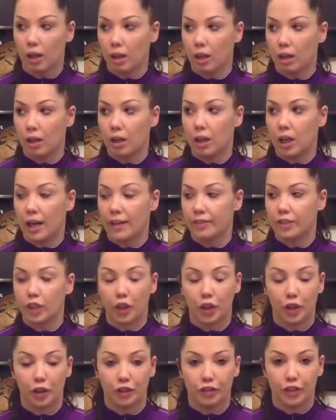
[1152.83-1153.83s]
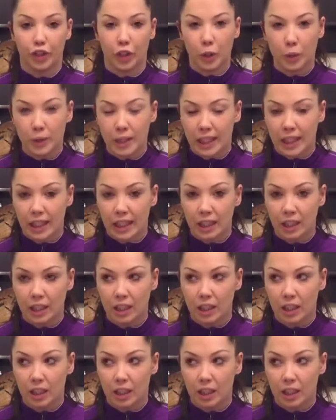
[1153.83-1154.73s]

oh, I've got no food in,